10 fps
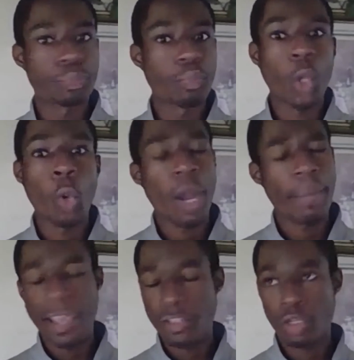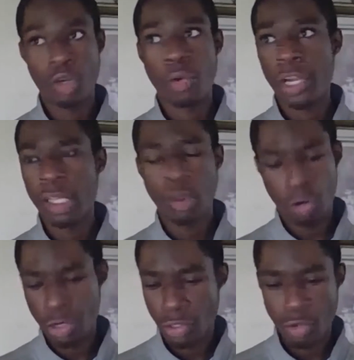or a master's degree or a
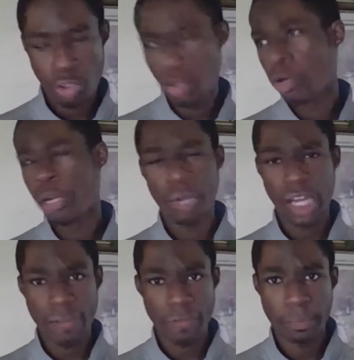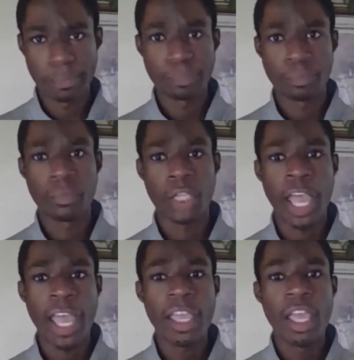associate degree, whatever.
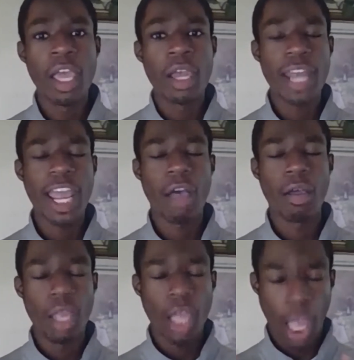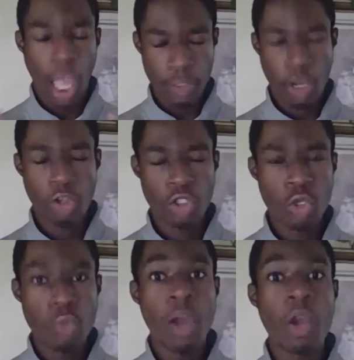Okay. Now I'm talking to
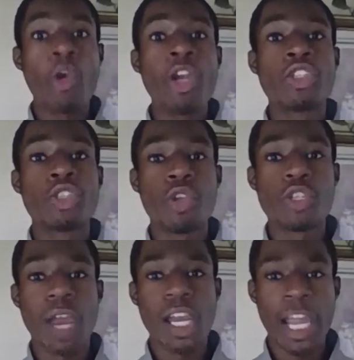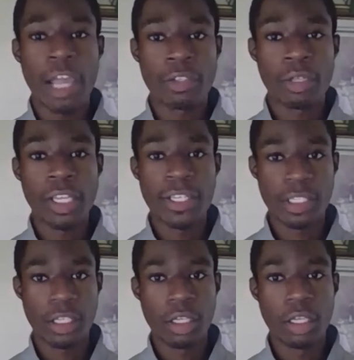minority students right now. So
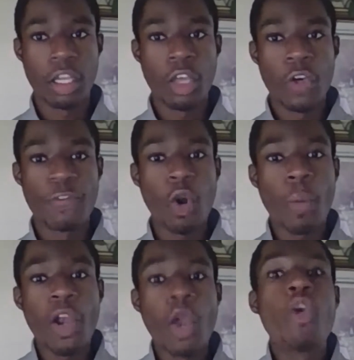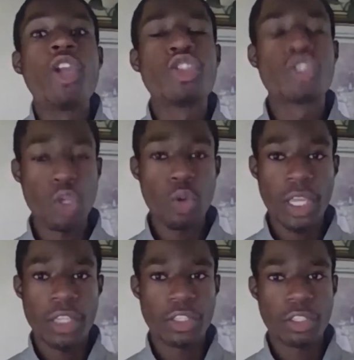listen, for minority
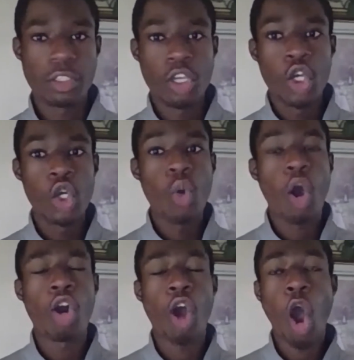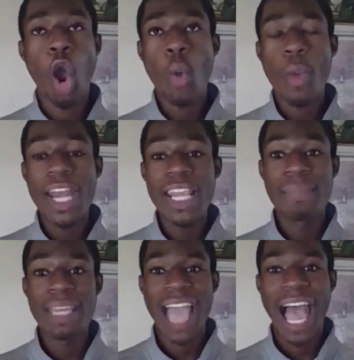students who are already
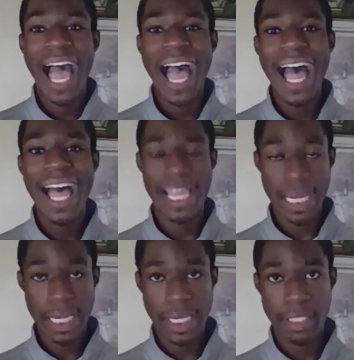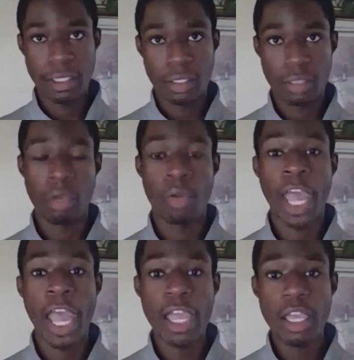behind,
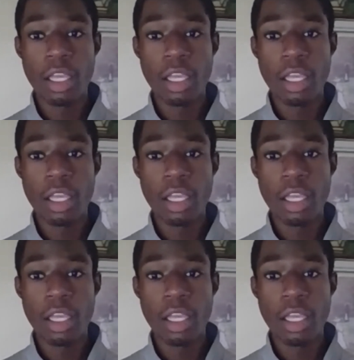okay,